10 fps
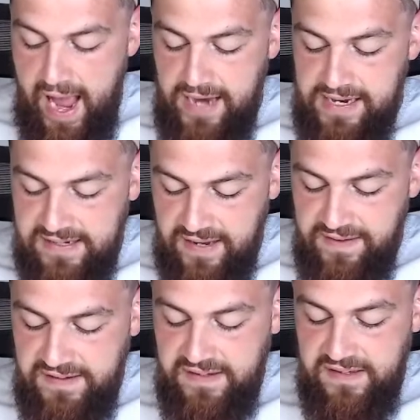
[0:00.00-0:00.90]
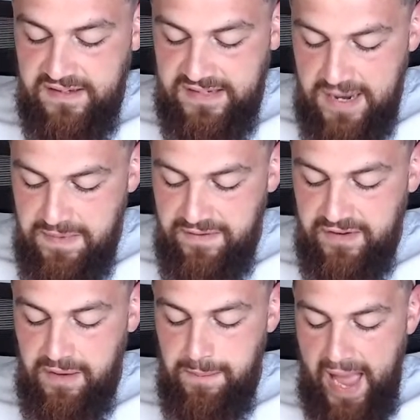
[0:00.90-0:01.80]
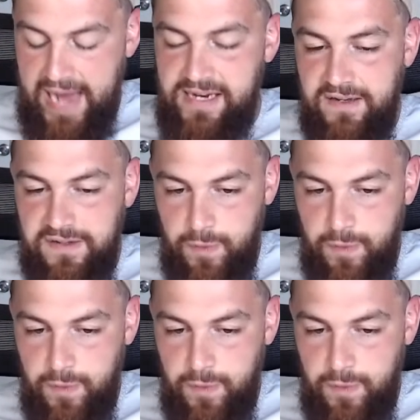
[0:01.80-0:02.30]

And he said this is a statement of the companions.